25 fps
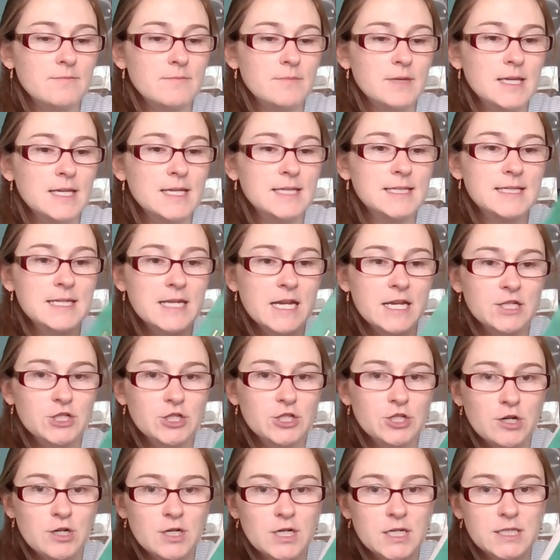his
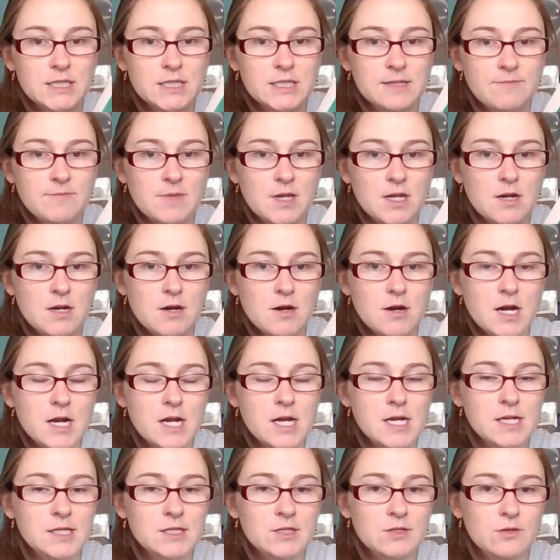nature and his demeanor,
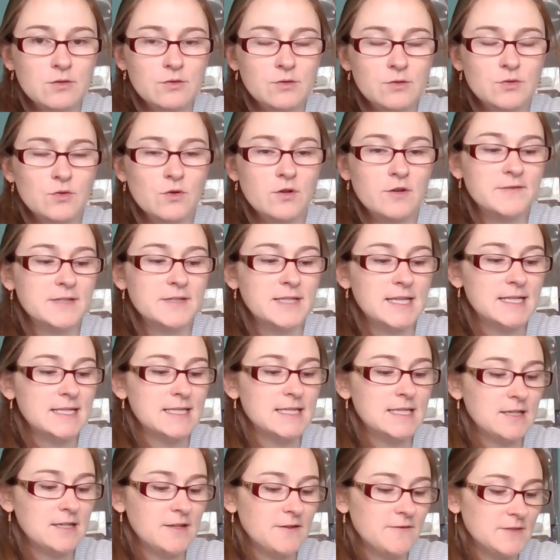and he's sort of
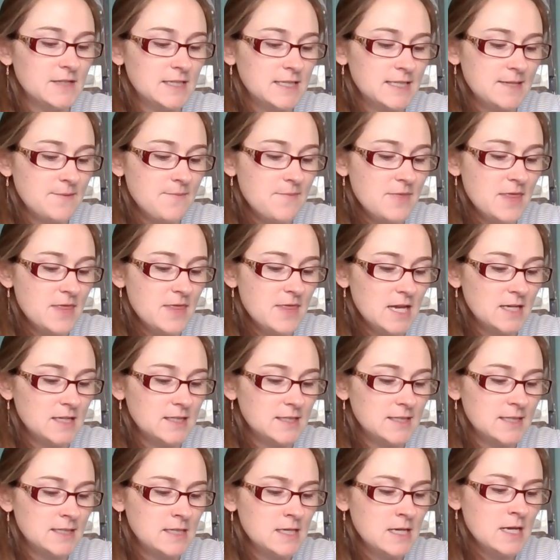sensitive to some
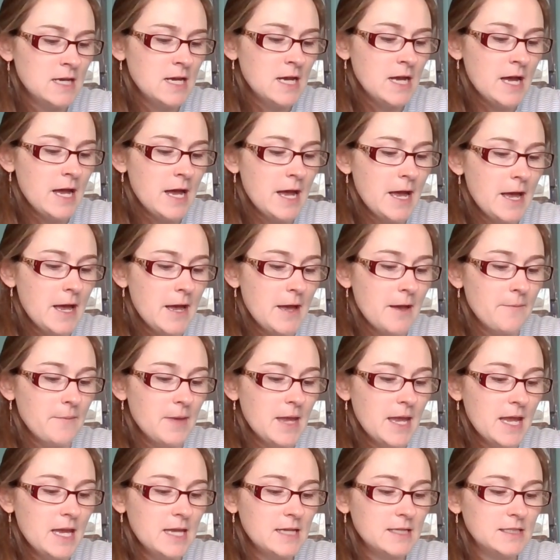things.
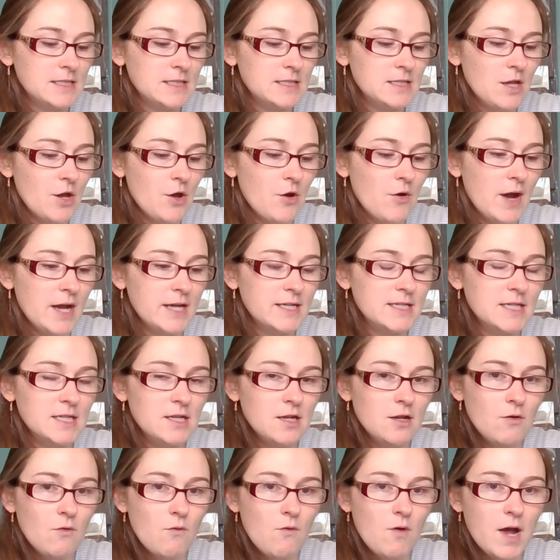And so I
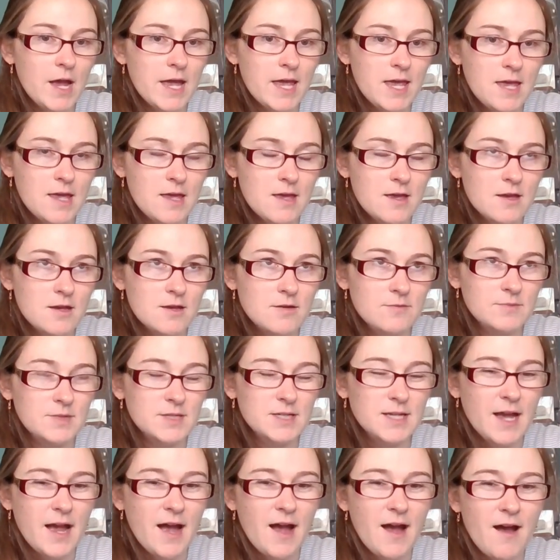didn't want him
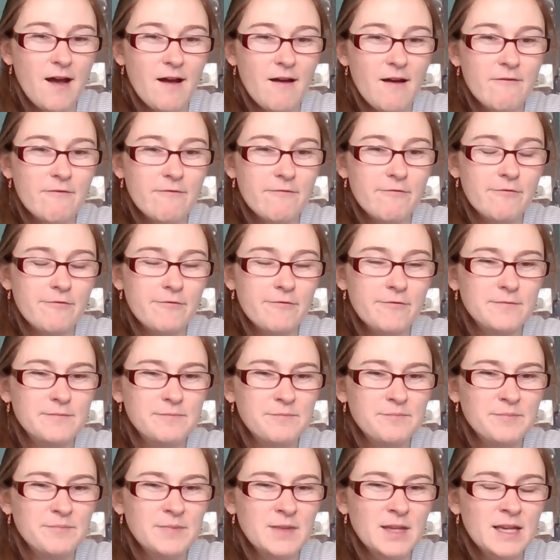to have
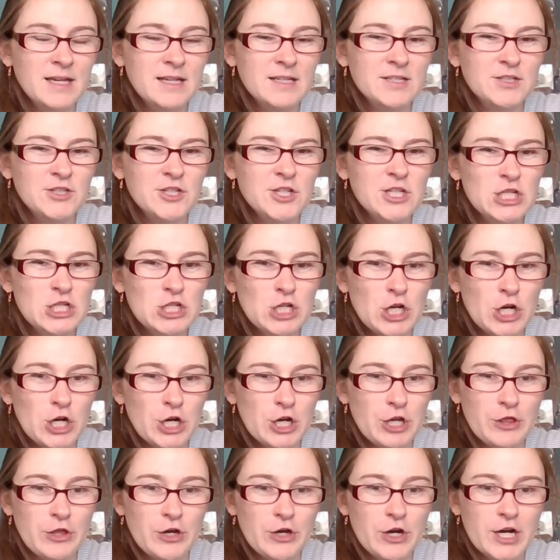just
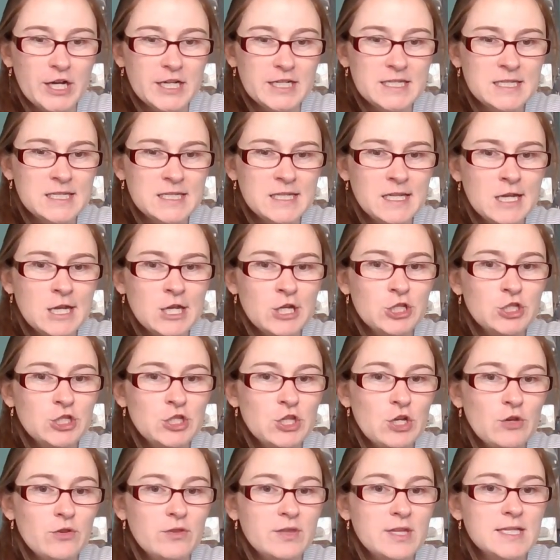dark thoughts.
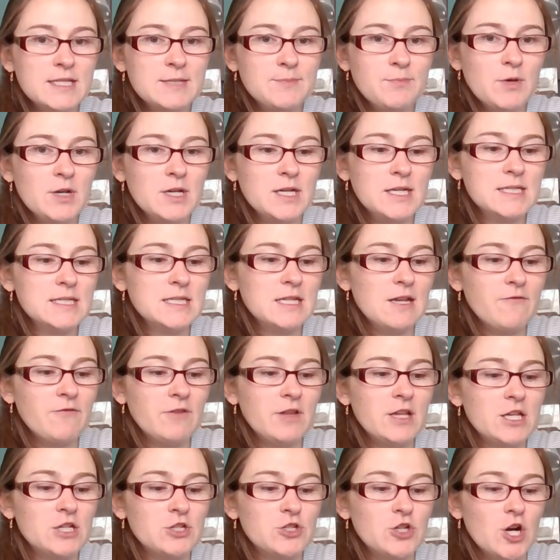So this book is
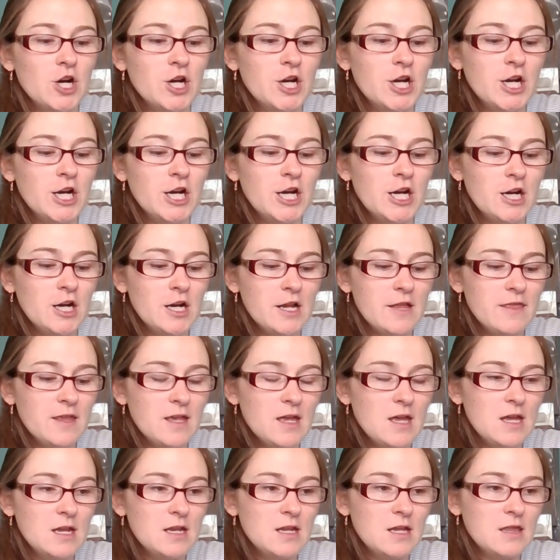definitely darker
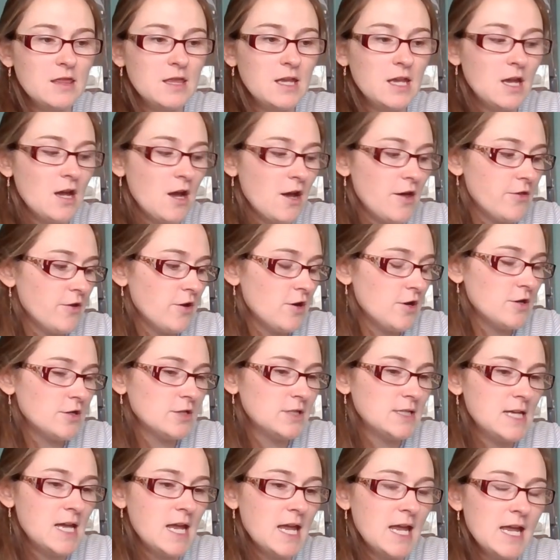than the
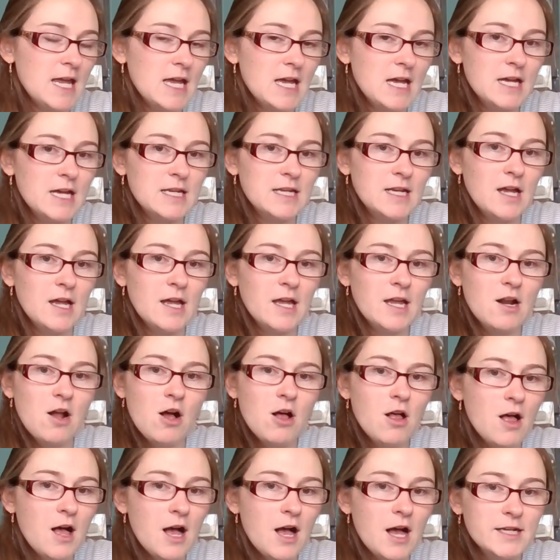others. And in
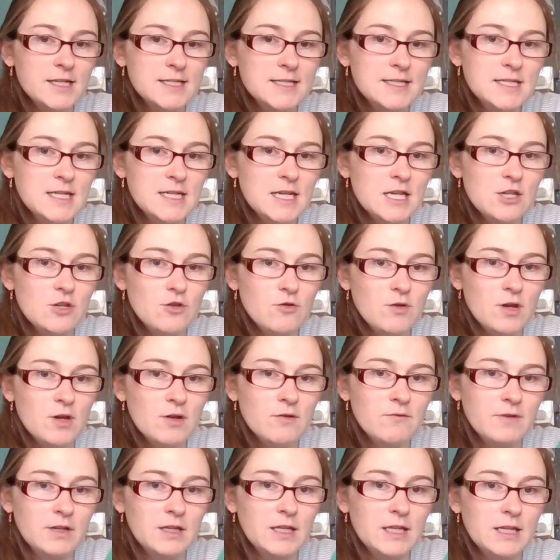all honesty, you
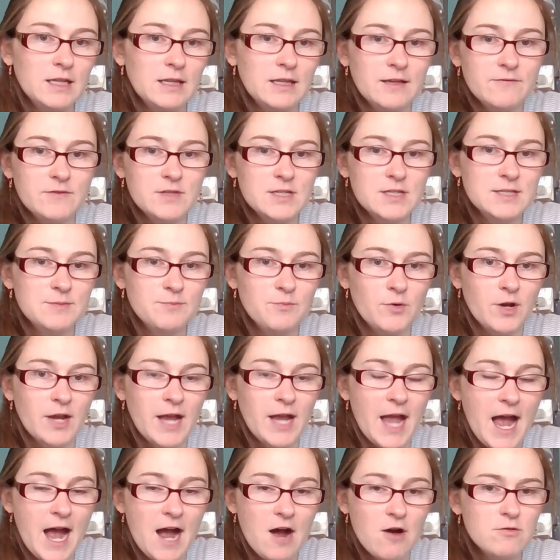can really leave this book
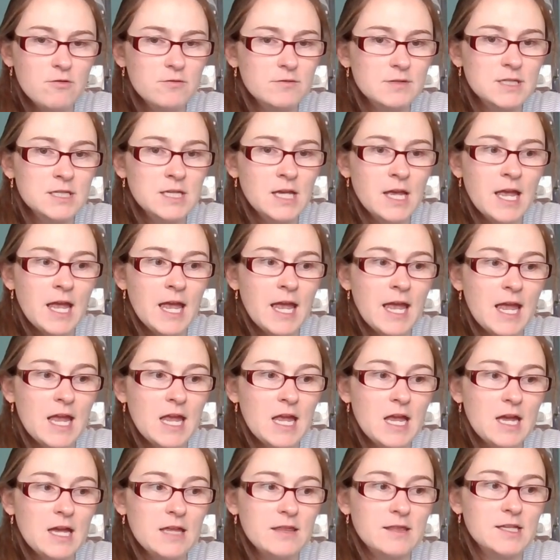out
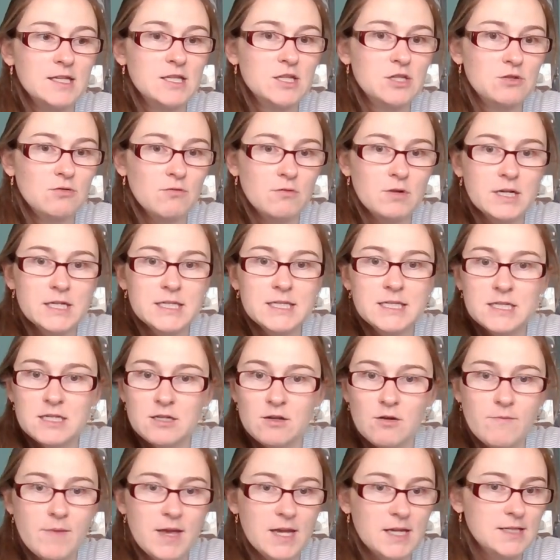and the story
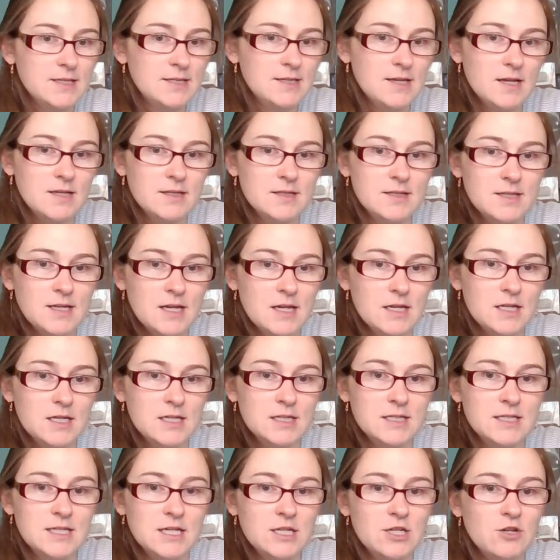still makes sense and
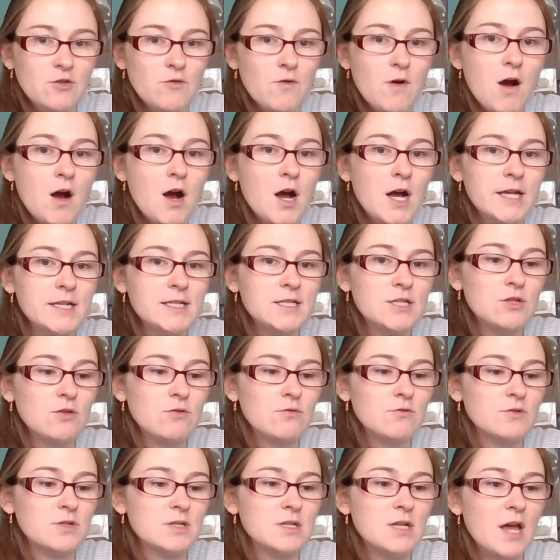continue on. So
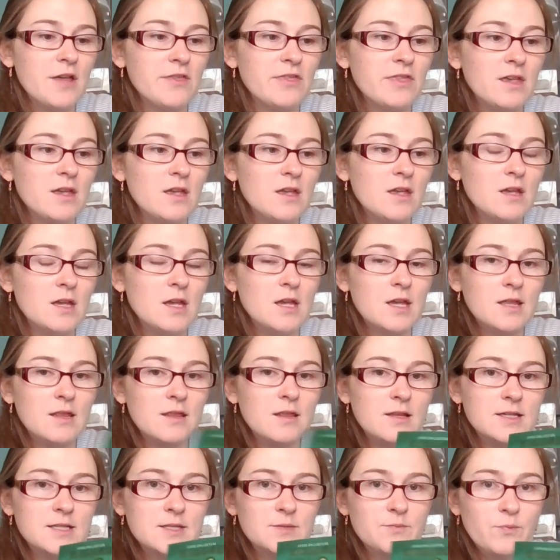there's nothing
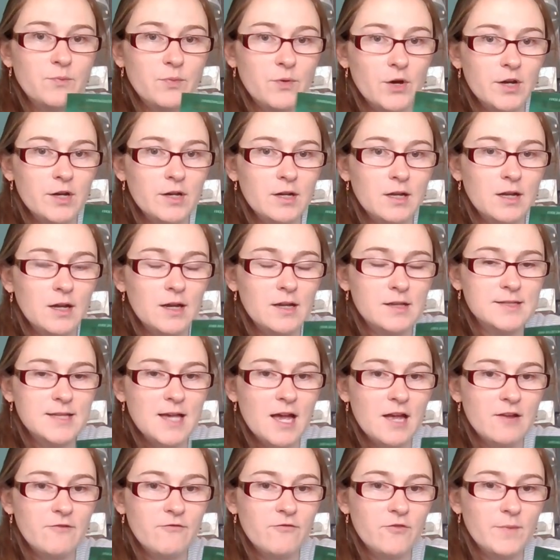in this book
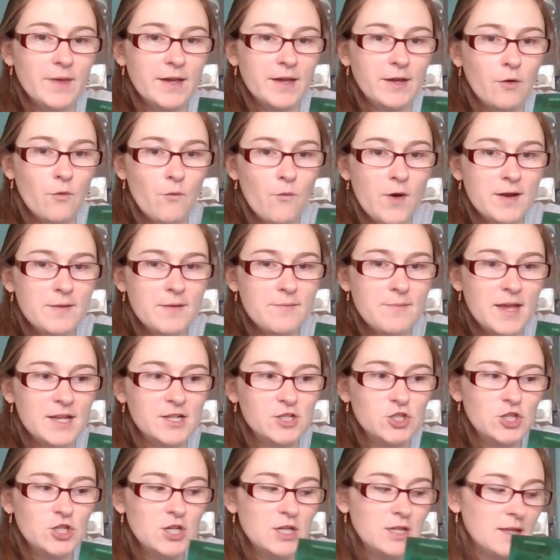aside from like one
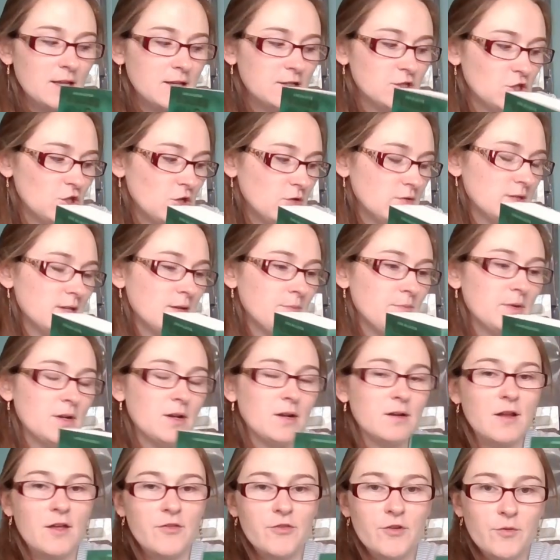mention that shows up in
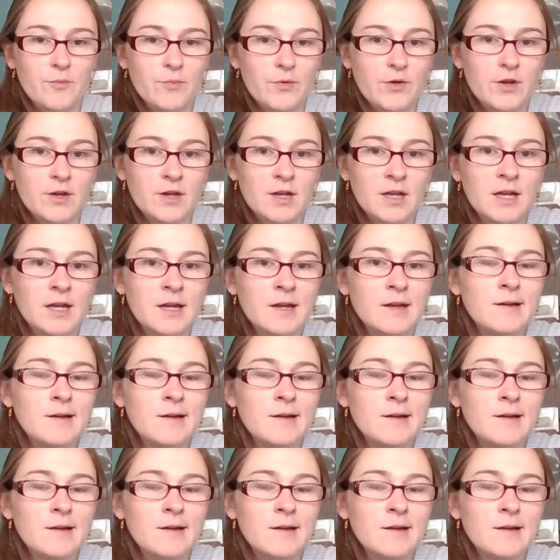another book